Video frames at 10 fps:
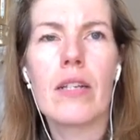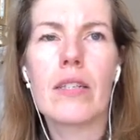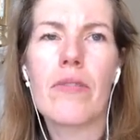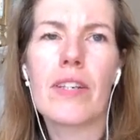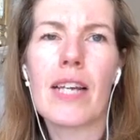
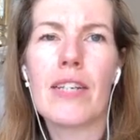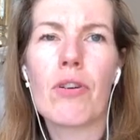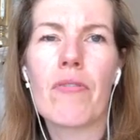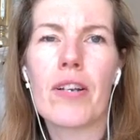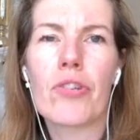So the
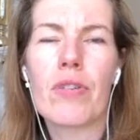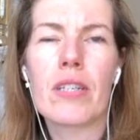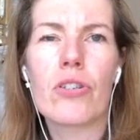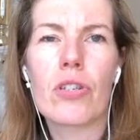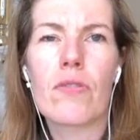data inventory
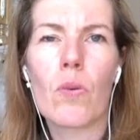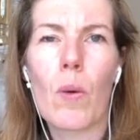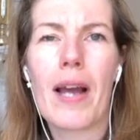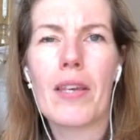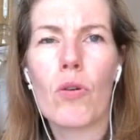is just for
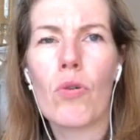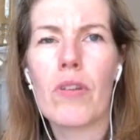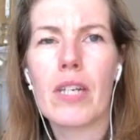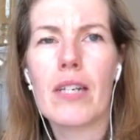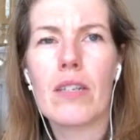where you're
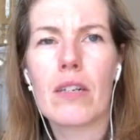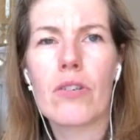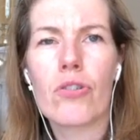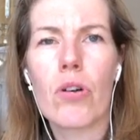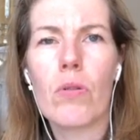the data
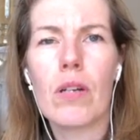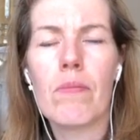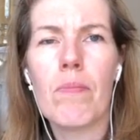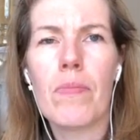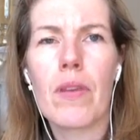controller.
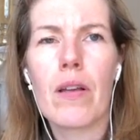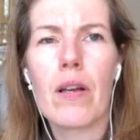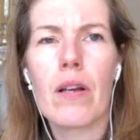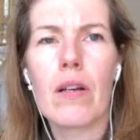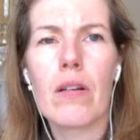
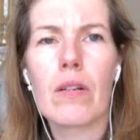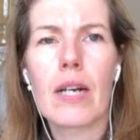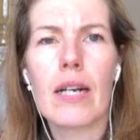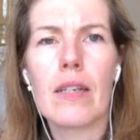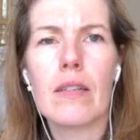
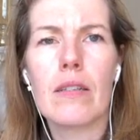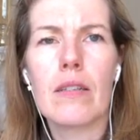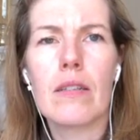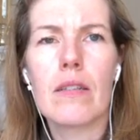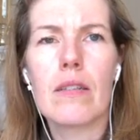Okay,
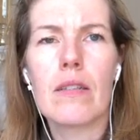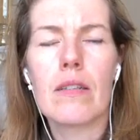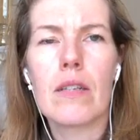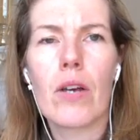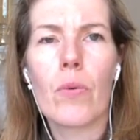
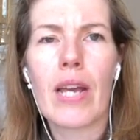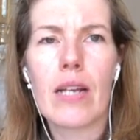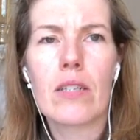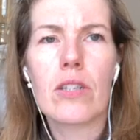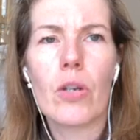so
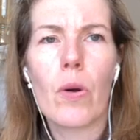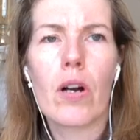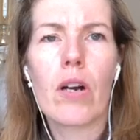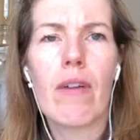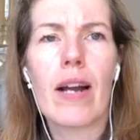yes, you
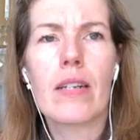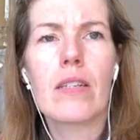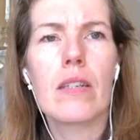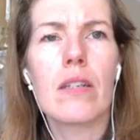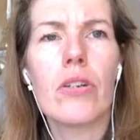are
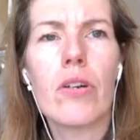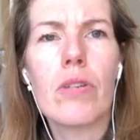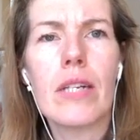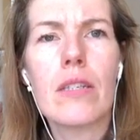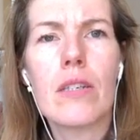correct. You
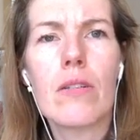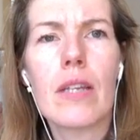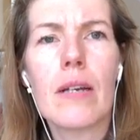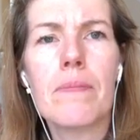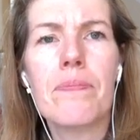don't need to do
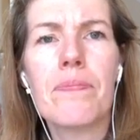that.